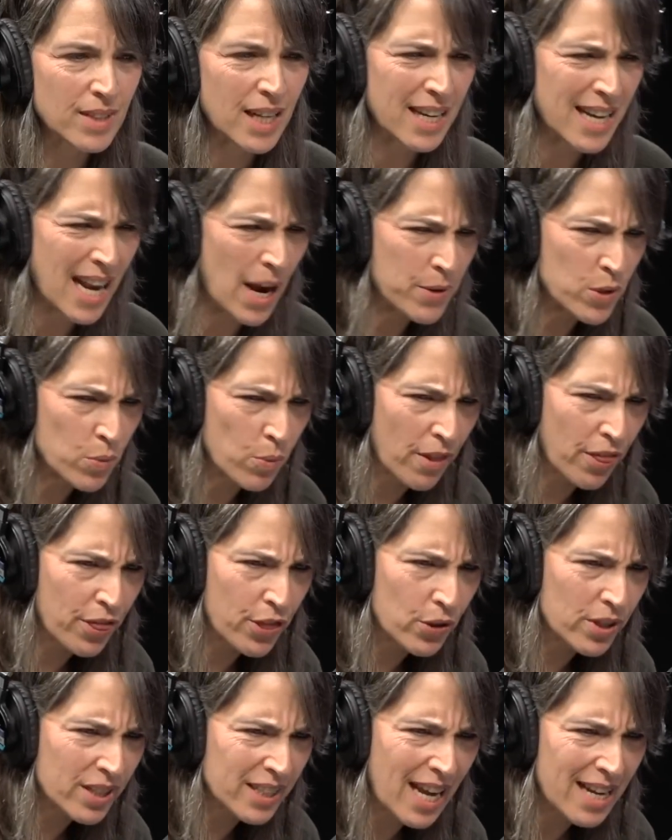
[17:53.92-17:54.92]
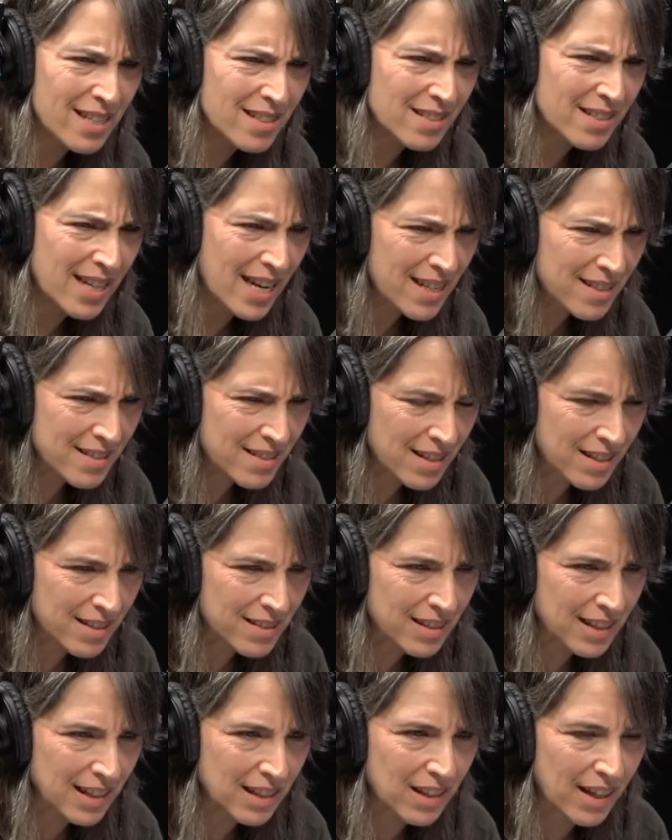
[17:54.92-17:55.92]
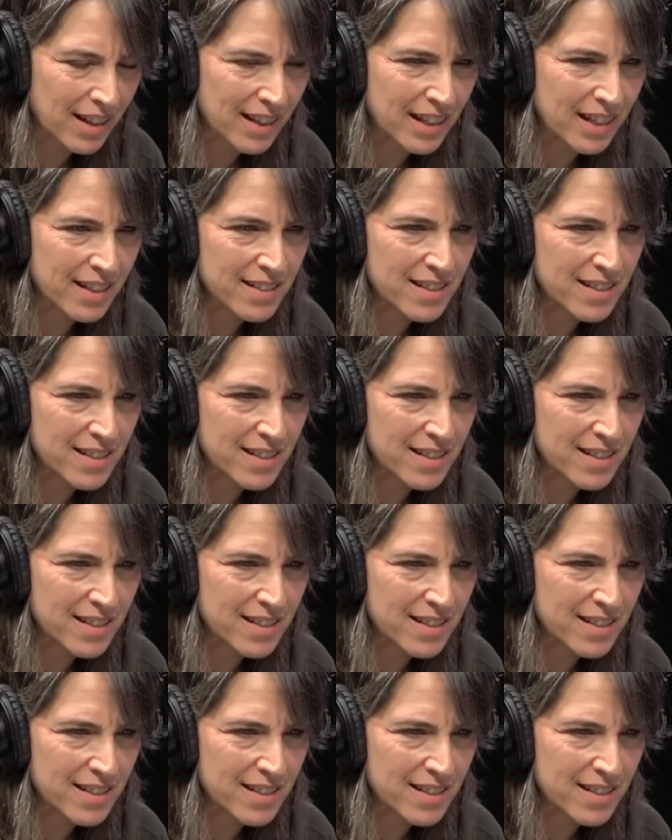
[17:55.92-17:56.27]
And now it's 38 states that it's legal, I think.